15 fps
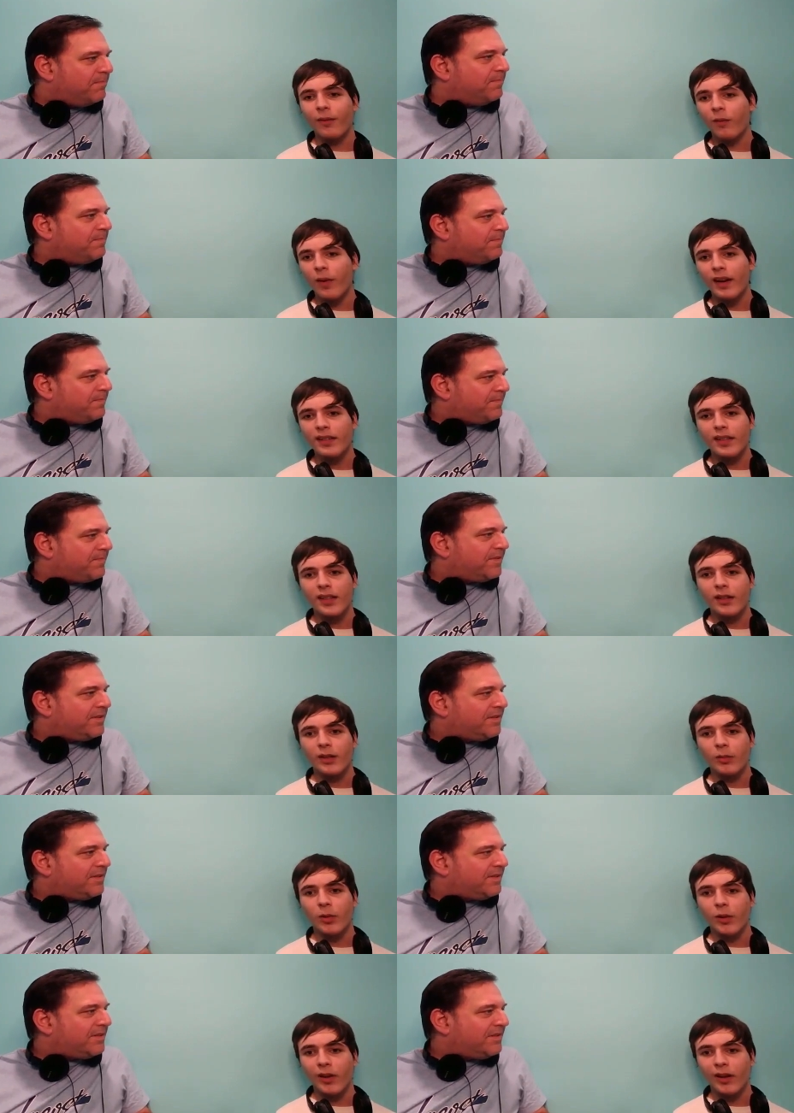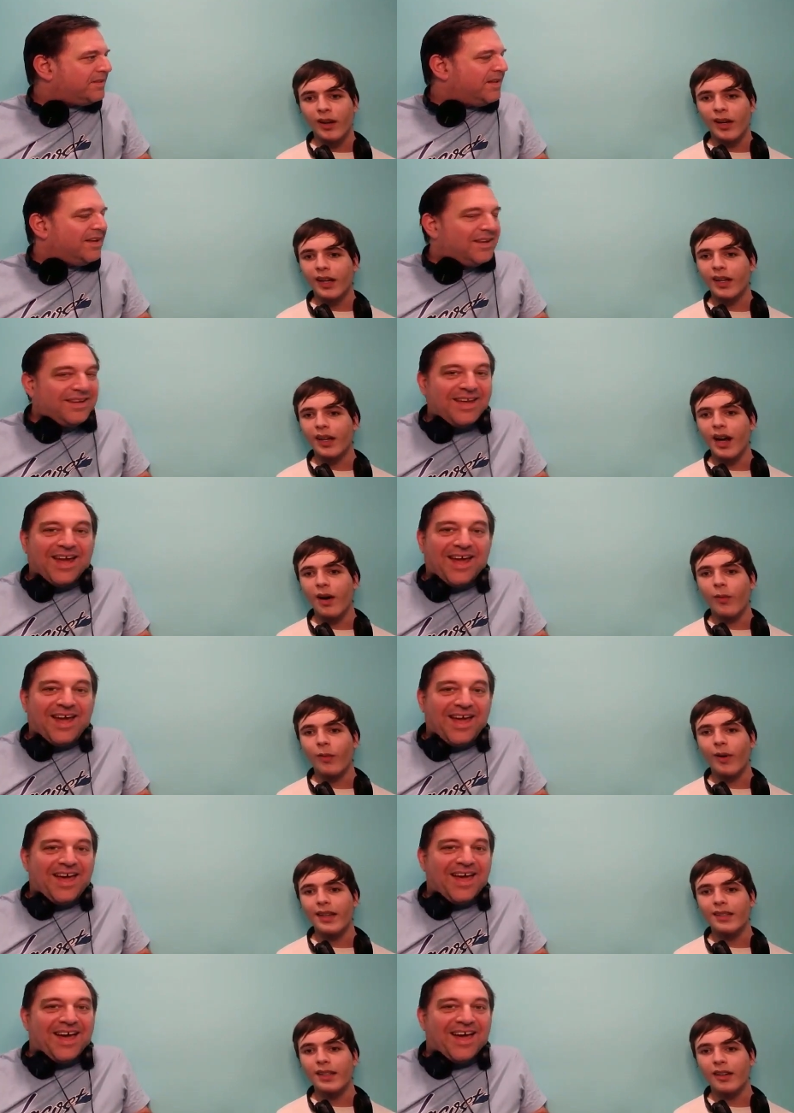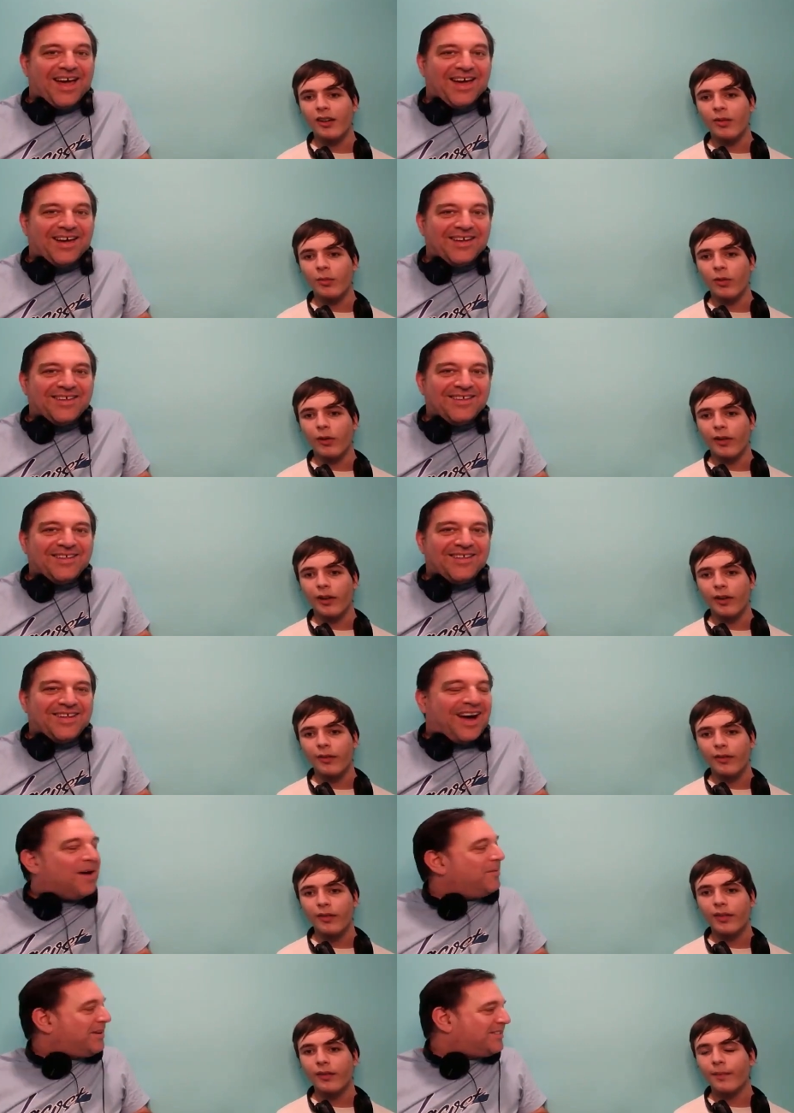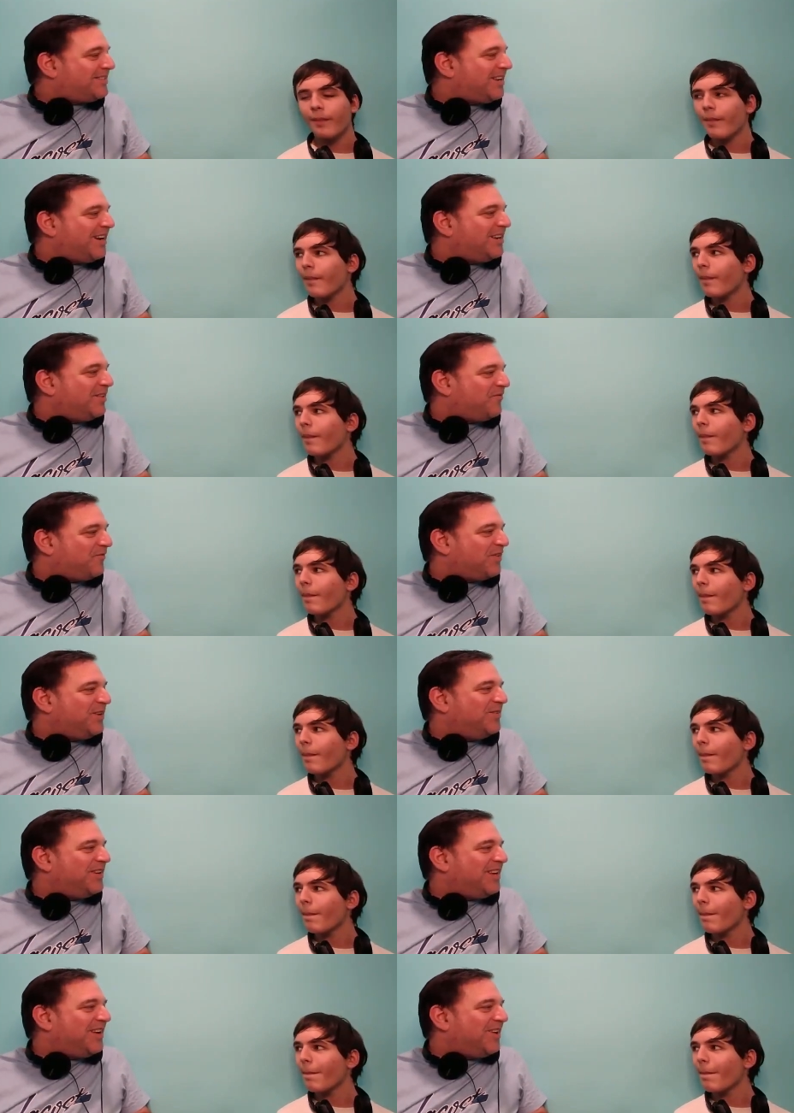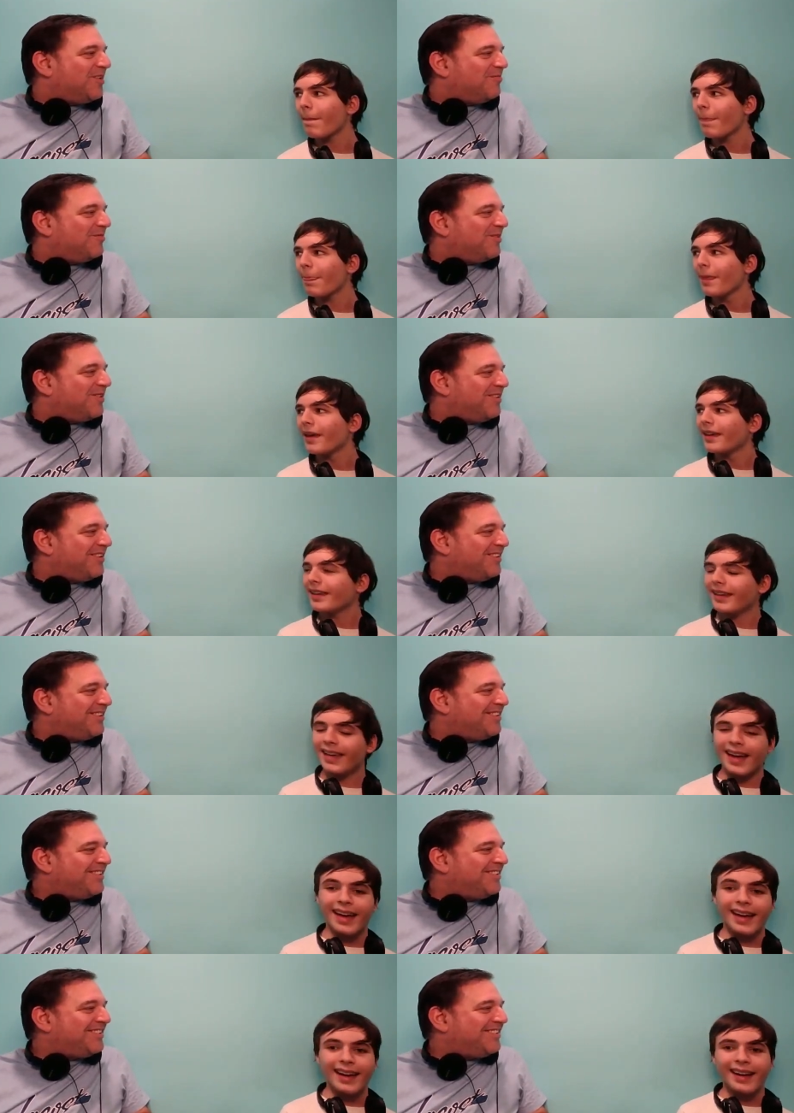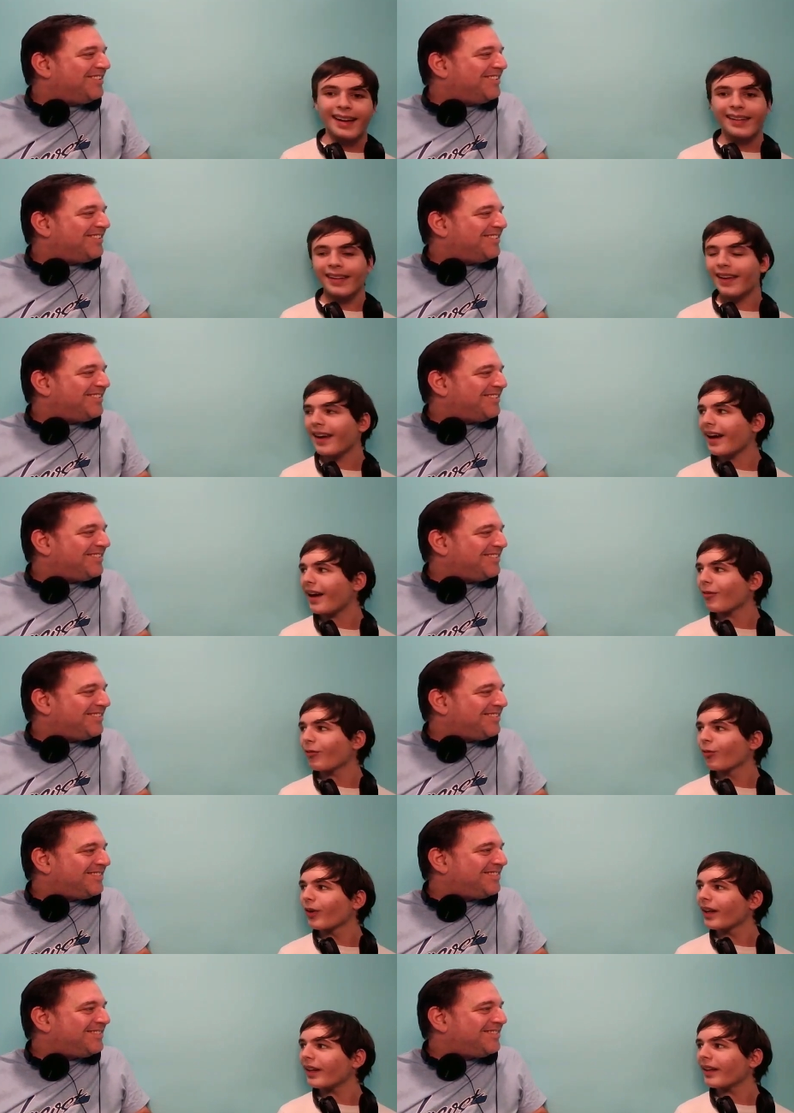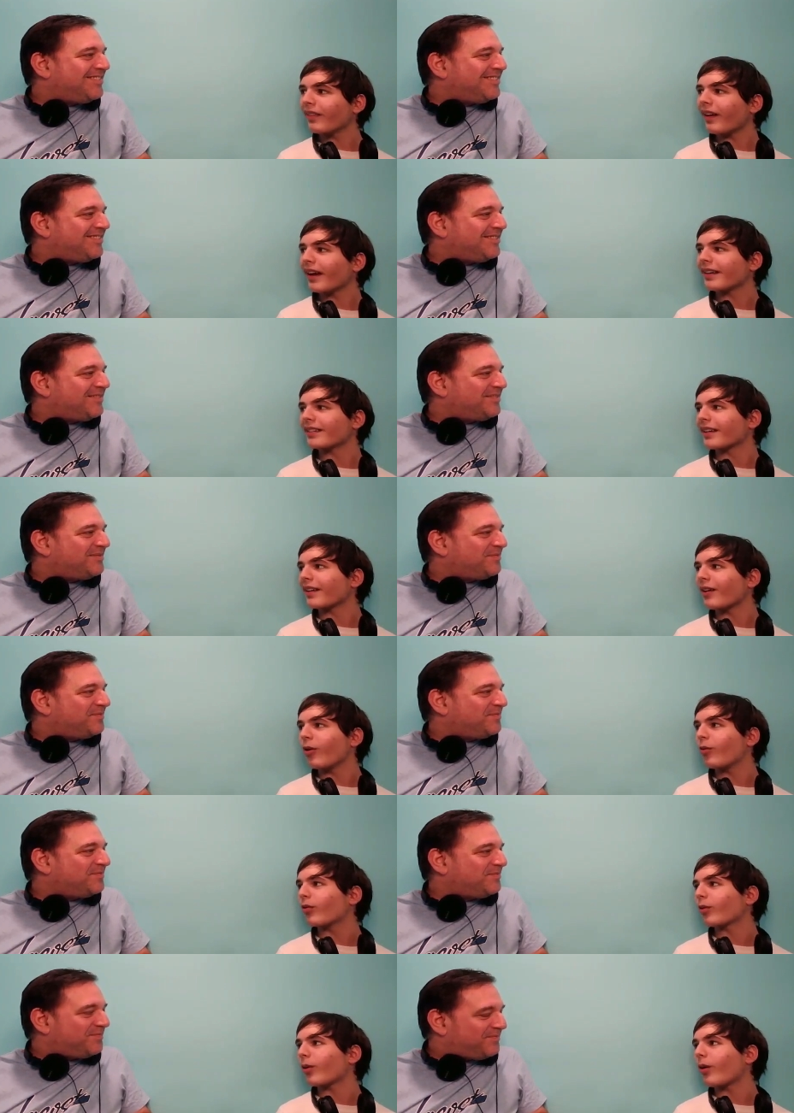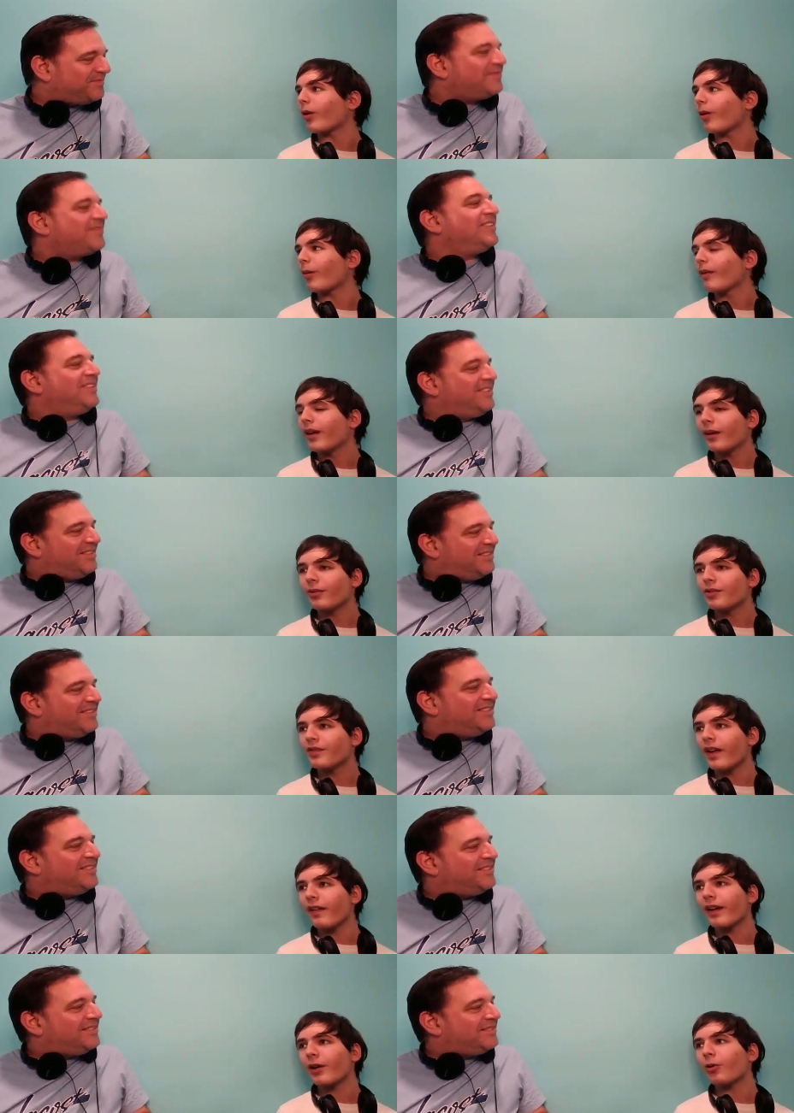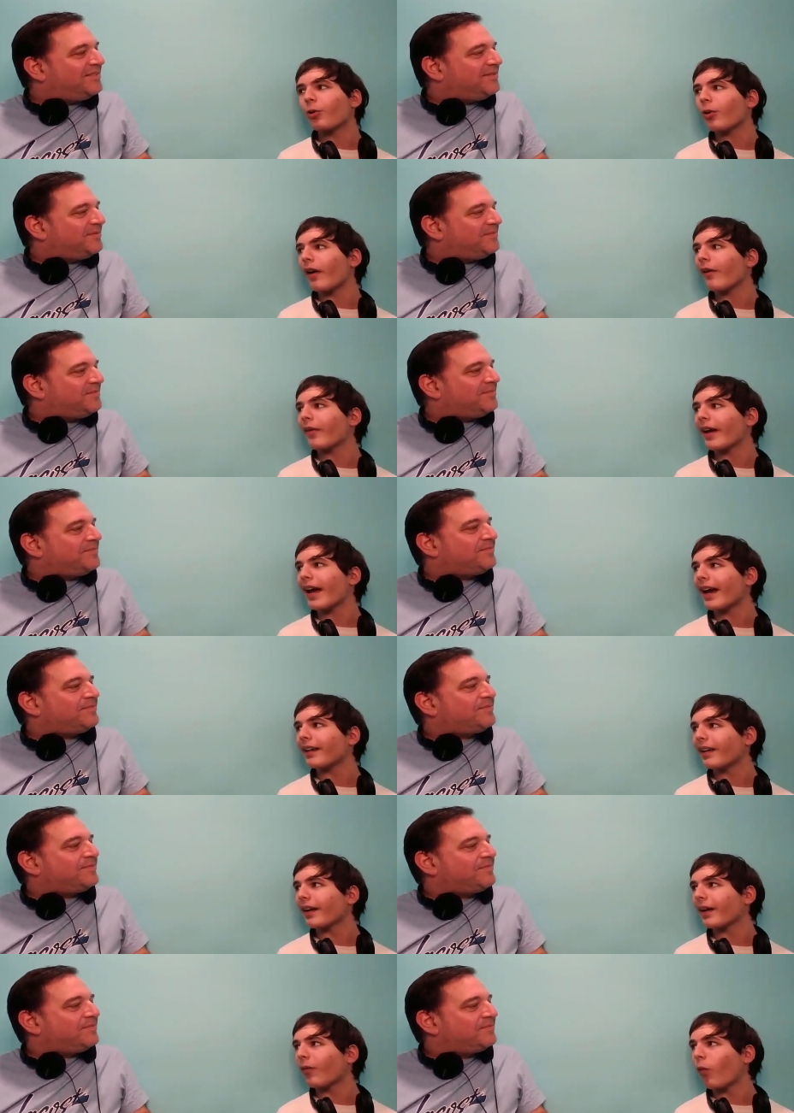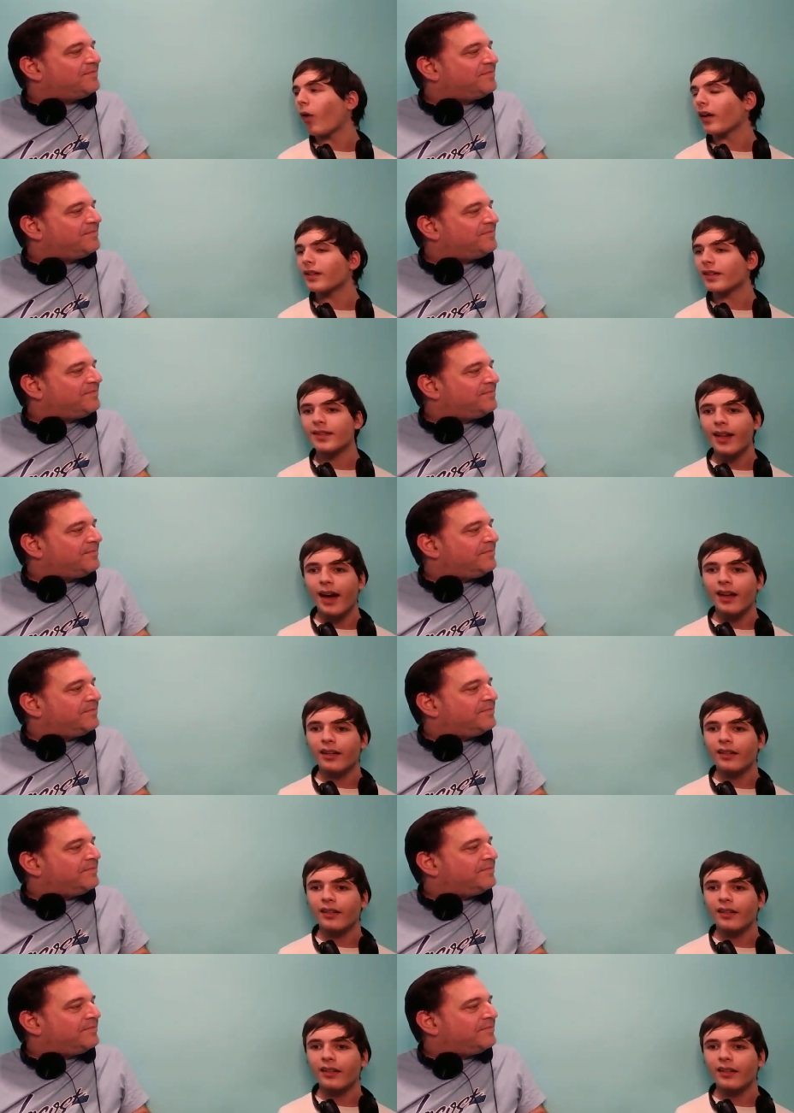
Speaker 1: wait to hear more. Cannot yeah. wait to hear more. I'm excited
Speaker 2: for you to hear more. Yeah,
Speaker 1: yeah, I really liked it overall. It was very cool how they had like one style